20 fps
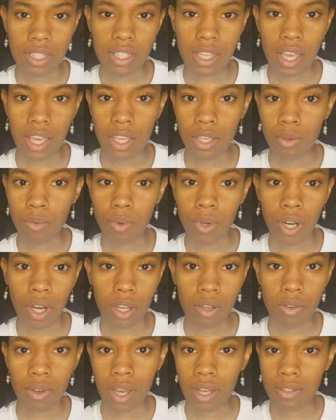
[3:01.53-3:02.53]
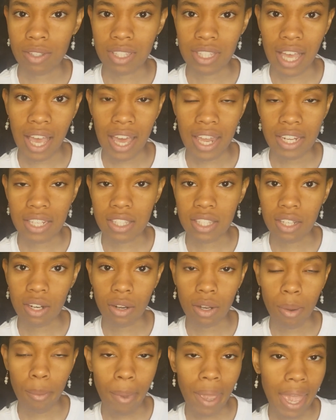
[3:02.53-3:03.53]
say you want to go outside and sit on
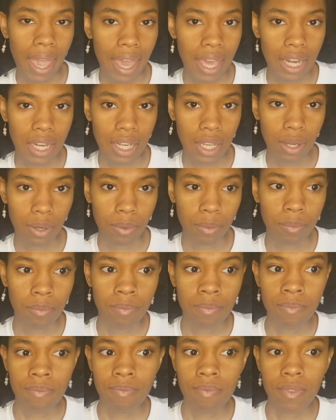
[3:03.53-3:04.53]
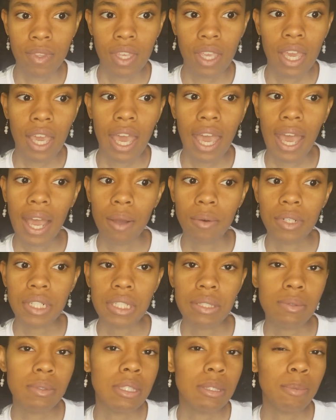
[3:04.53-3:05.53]
the patio. How are
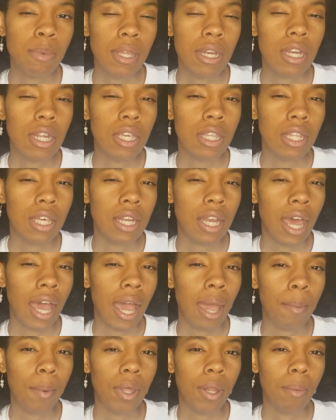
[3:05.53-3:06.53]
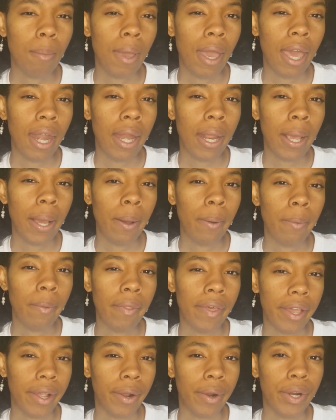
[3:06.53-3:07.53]
you spending that time on the patio?
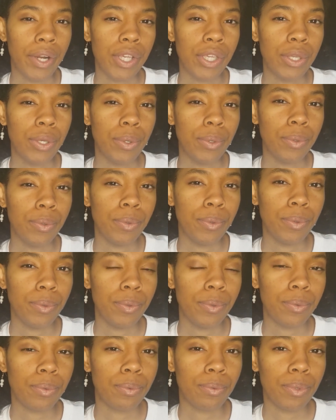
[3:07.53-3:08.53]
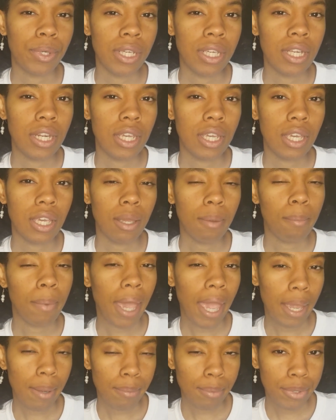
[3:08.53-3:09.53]
Like, are you reading
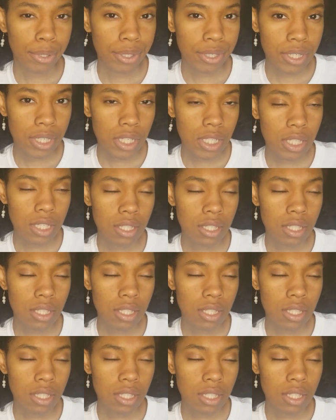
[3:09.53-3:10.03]
papers?